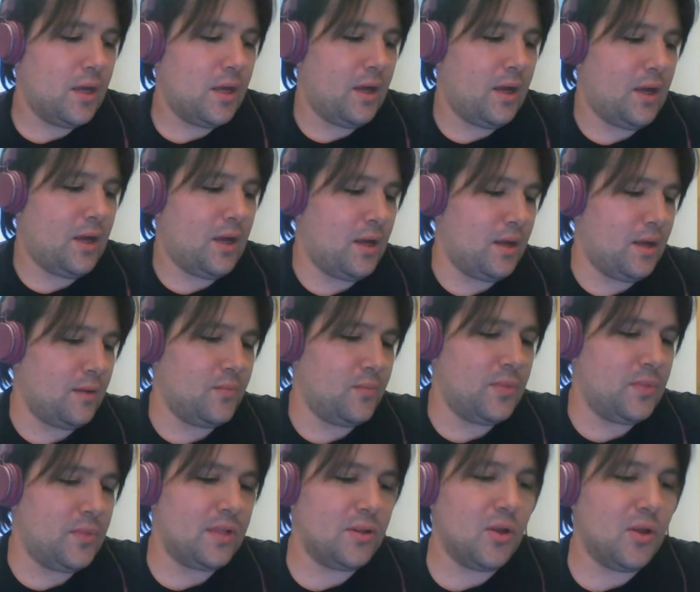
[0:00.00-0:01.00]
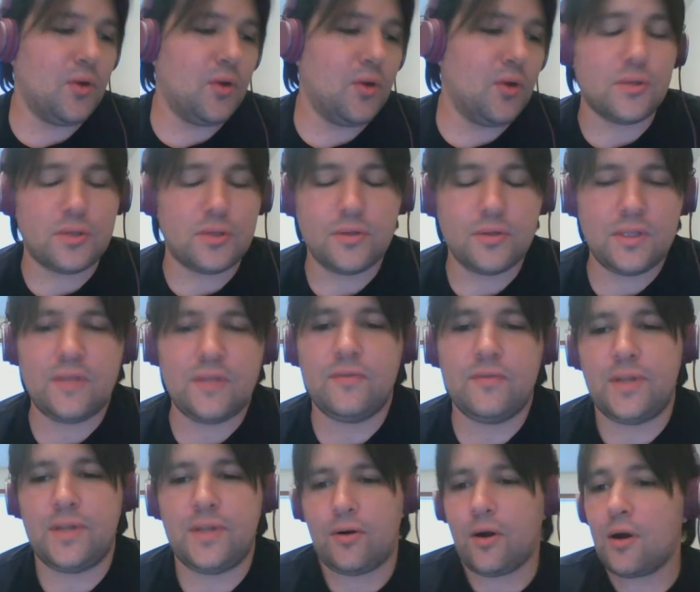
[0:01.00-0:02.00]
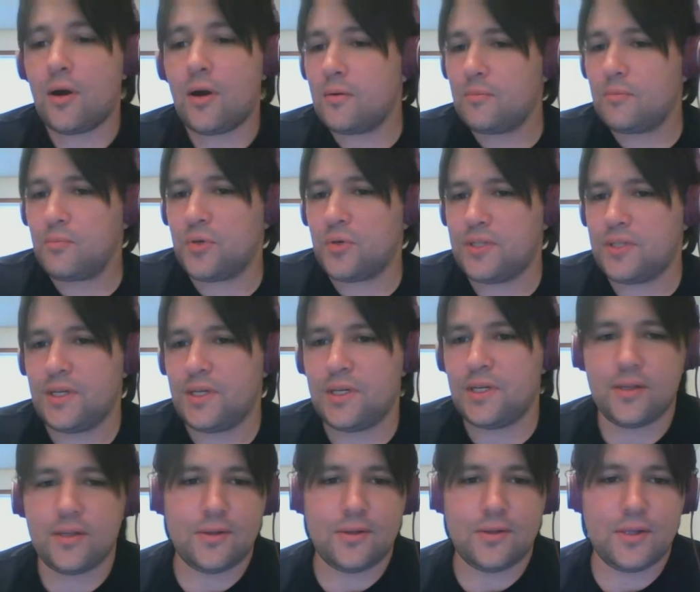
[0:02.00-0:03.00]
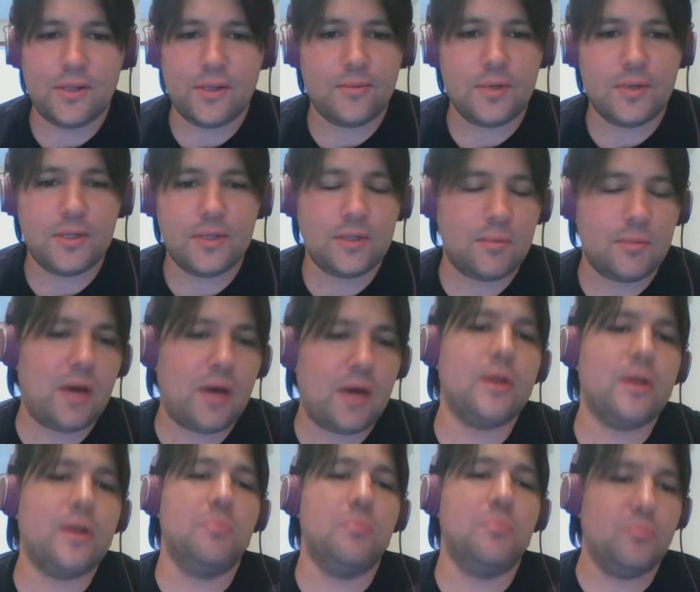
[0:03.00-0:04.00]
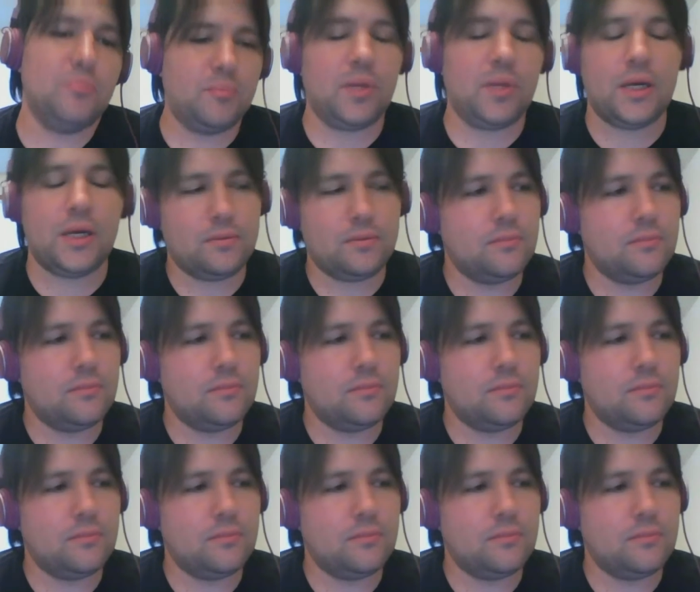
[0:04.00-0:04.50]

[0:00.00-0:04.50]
The locals who lived there aren't particularly thrilled about it, but